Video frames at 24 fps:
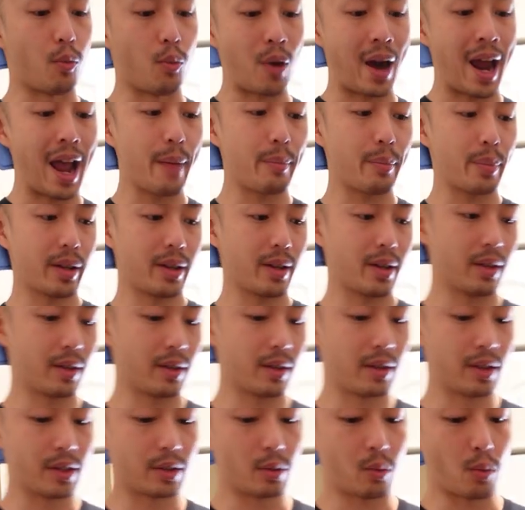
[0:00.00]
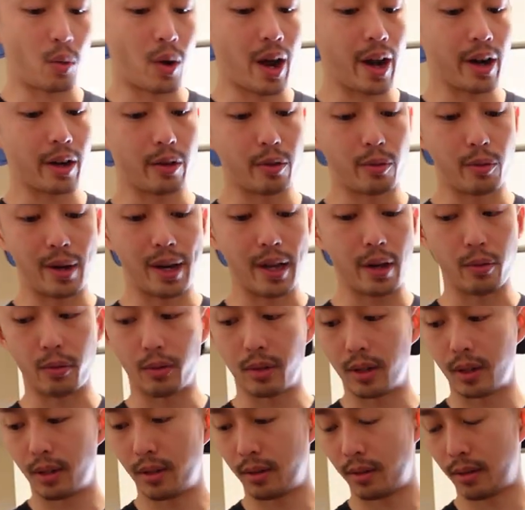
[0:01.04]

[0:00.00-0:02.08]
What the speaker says: wrap this wire around,